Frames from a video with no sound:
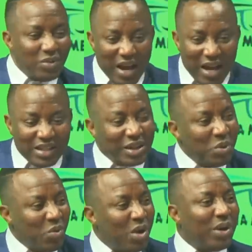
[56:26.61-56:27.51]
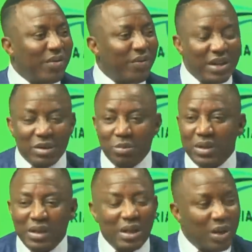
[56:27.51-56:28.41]
You are asking me where will I find the
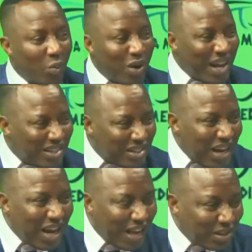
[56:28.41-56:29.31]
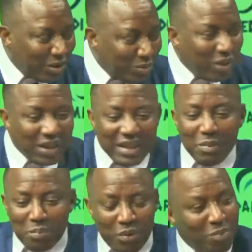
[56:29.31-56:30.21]
money? When Nigeria has got money,
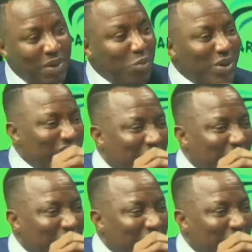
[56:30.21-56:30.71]
the problem